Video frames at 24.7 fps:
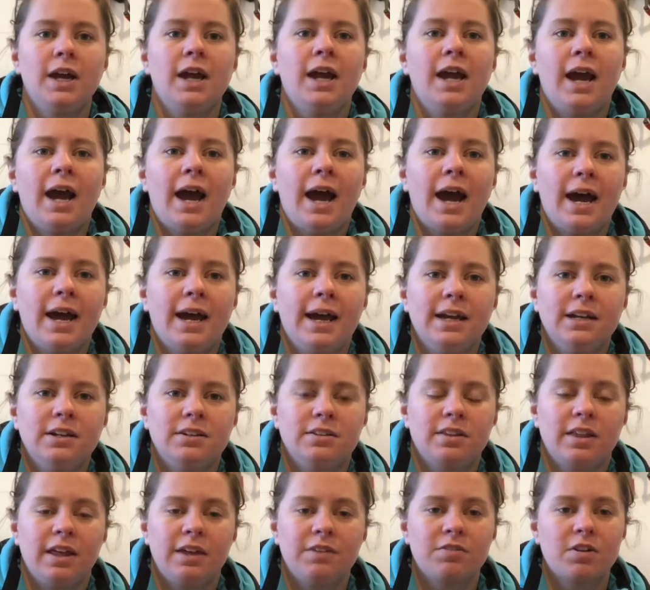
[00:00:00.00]
and
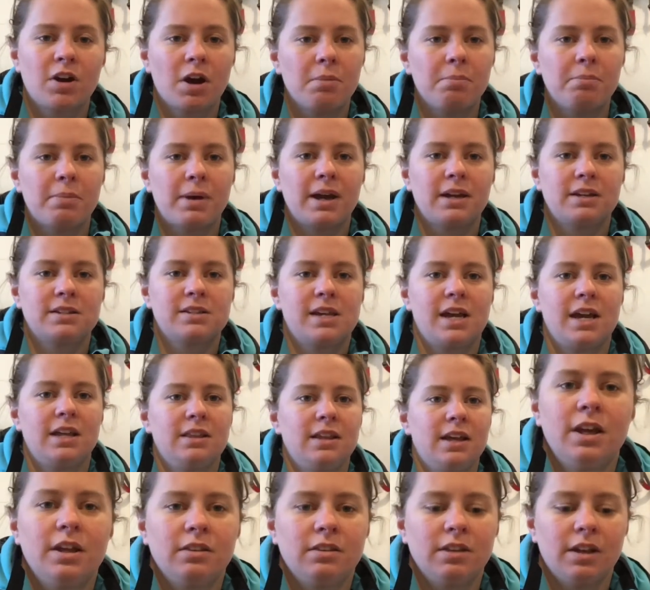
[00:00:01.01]
they've come back saying
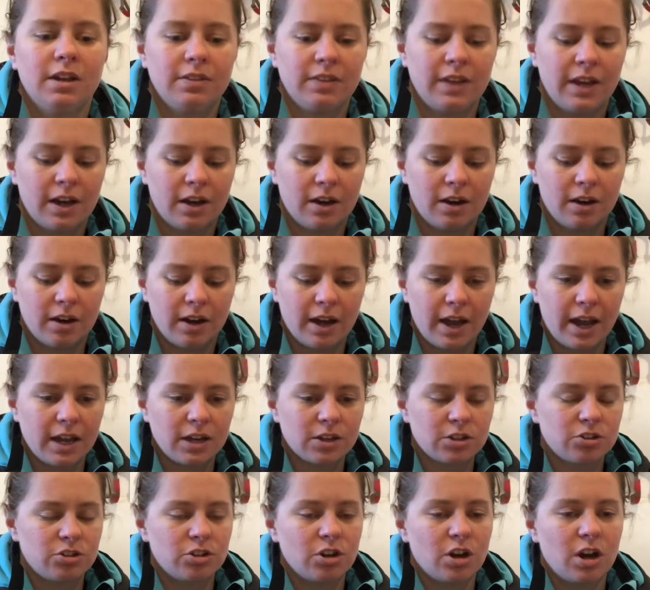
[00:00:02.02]
that they are
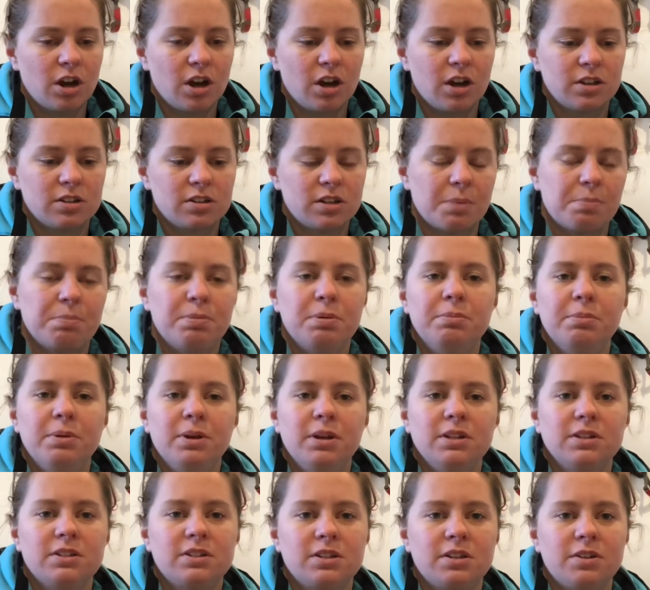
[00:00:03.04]
extra
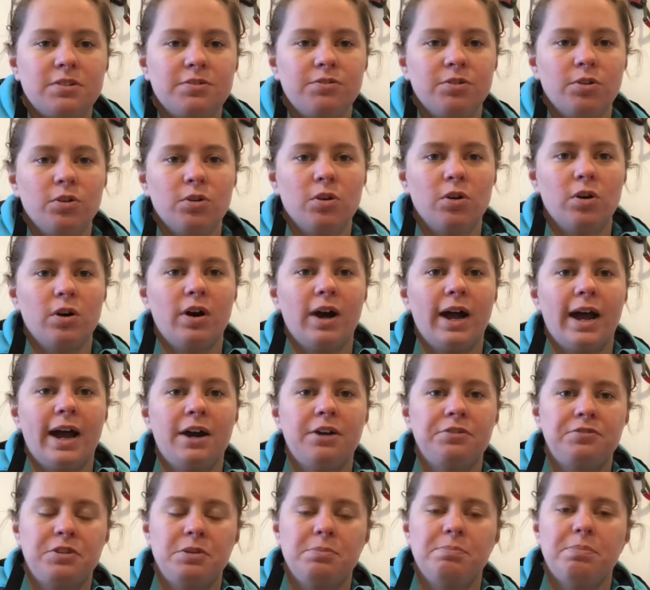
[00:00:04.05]
supplements for
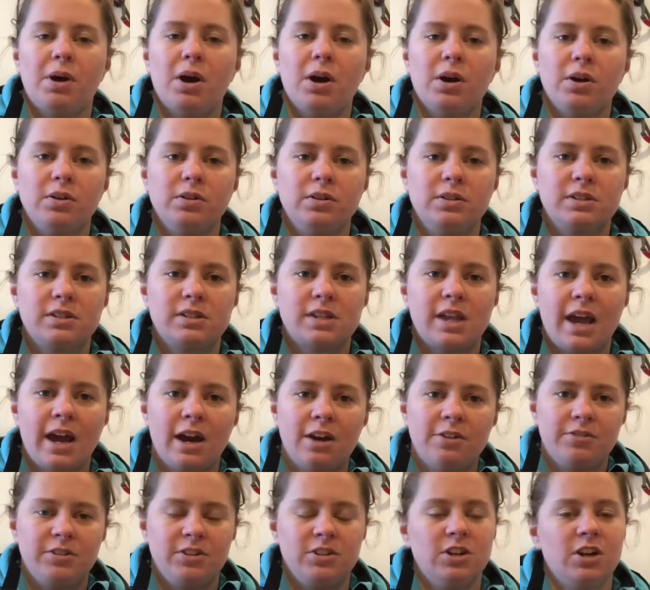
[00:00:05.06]
healthy bones,
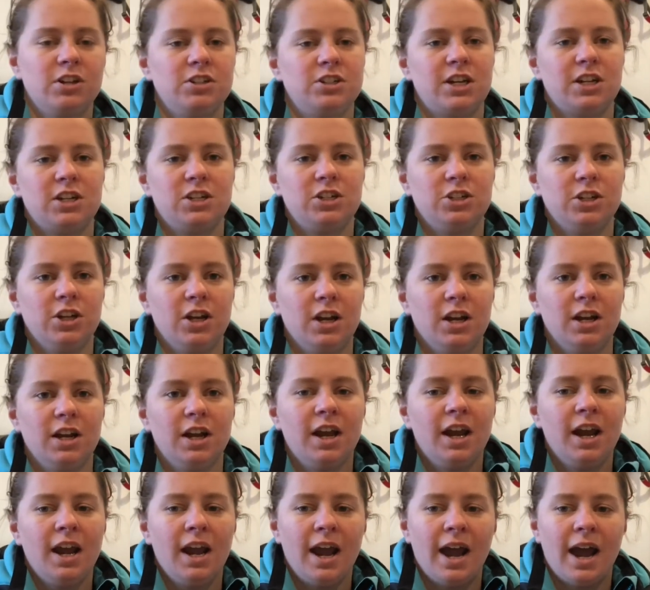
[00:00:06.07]
healthy digestion
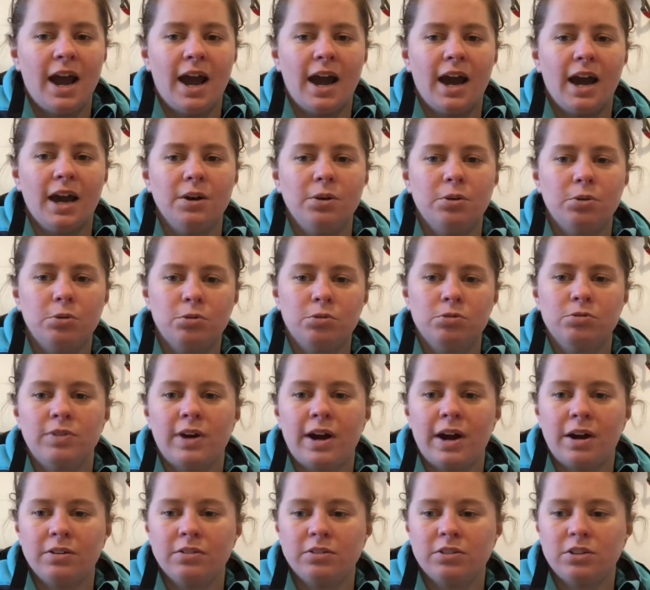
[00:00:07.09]
and
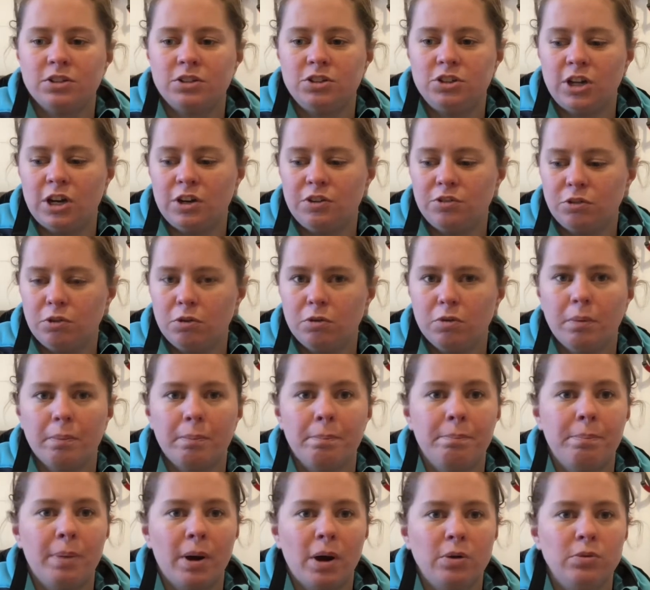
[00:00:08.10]
all-round general
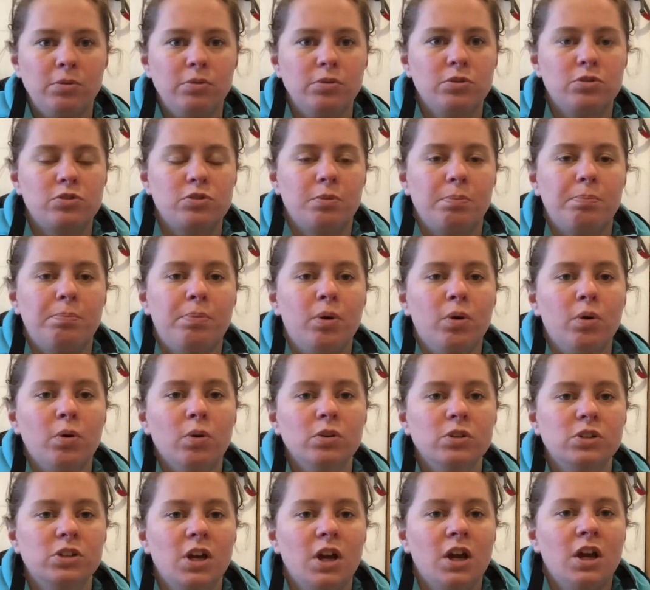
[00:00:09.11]
bone
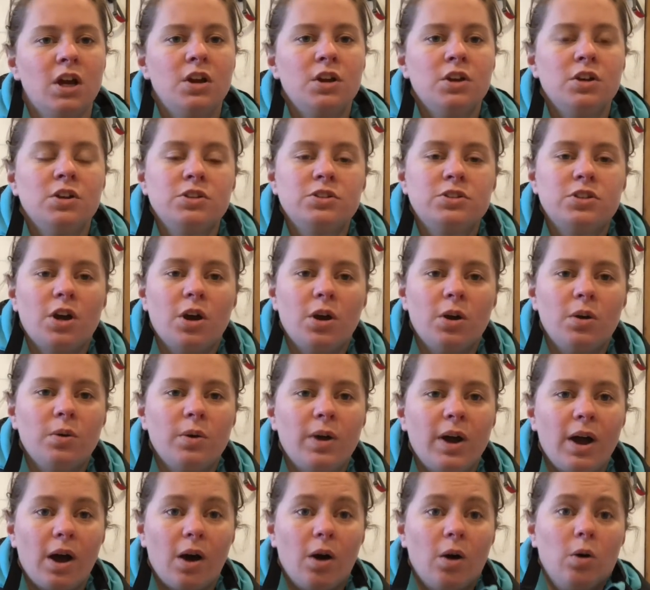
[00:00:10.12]
support. So
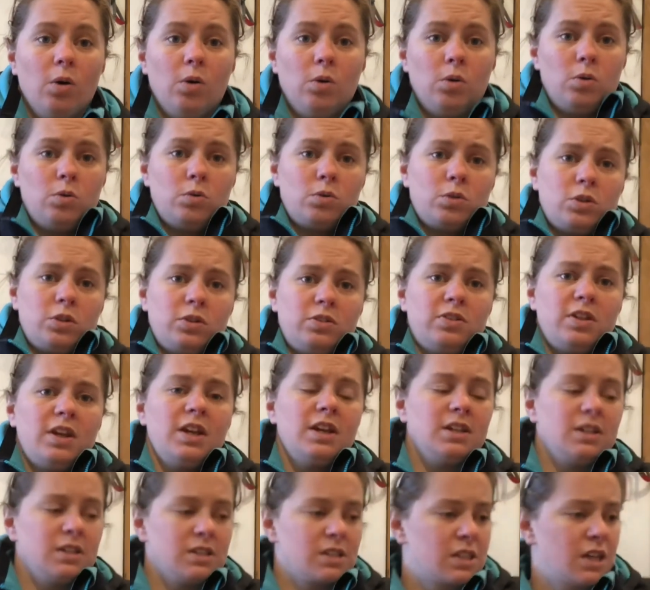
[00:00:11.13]
all good
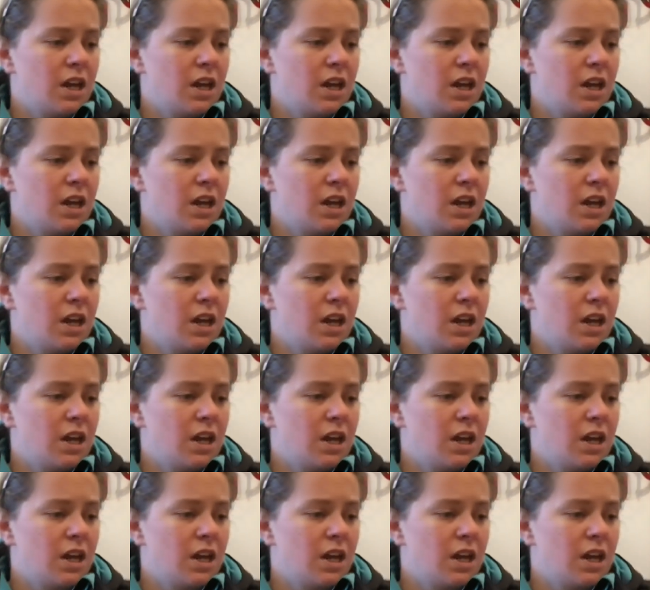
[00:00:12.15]
things.